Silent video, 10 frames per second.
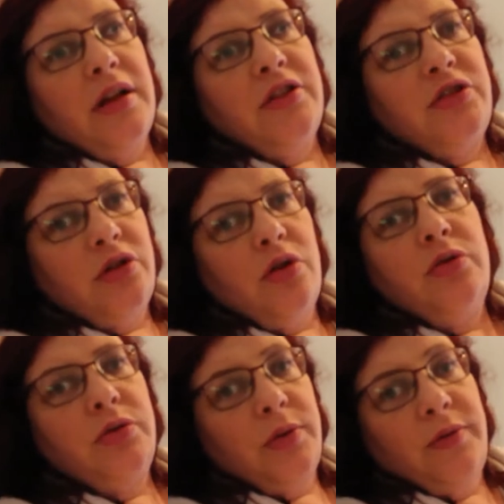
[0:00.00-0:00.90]

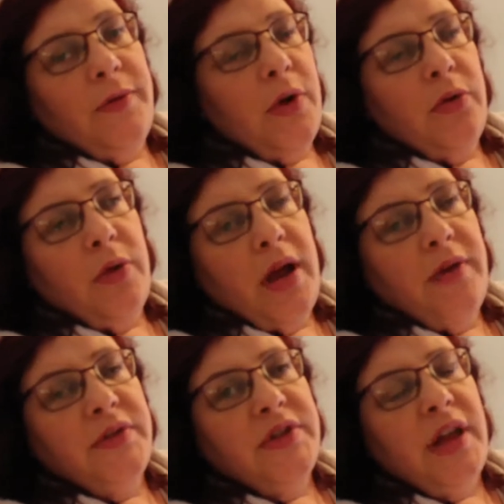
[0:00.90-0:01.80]
songs with
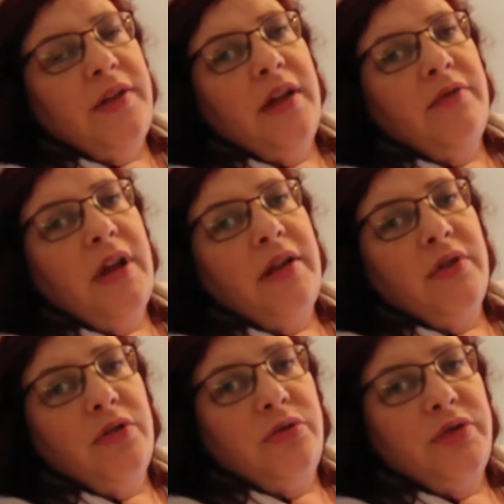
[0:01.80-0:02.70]
photographs and they're rare
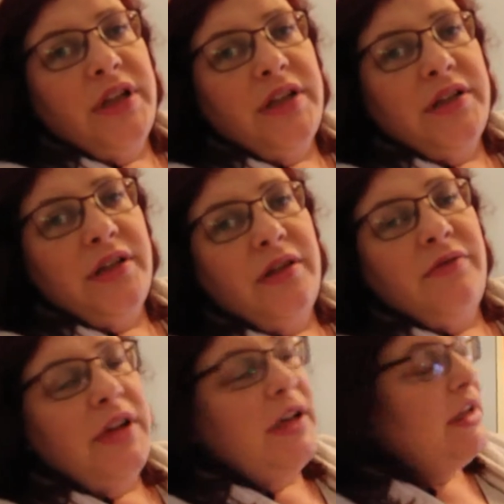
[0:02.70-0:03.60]
recordings so they're
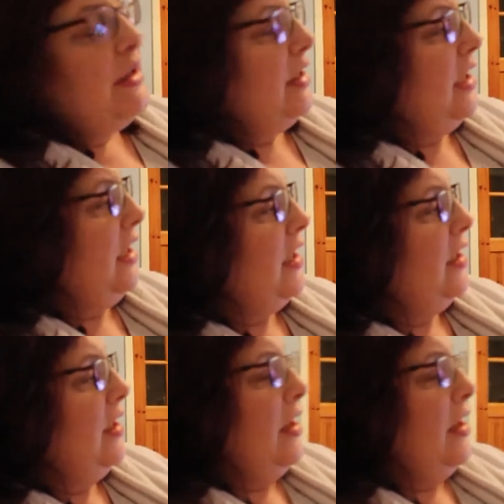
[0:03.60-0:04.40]
really nice to hear.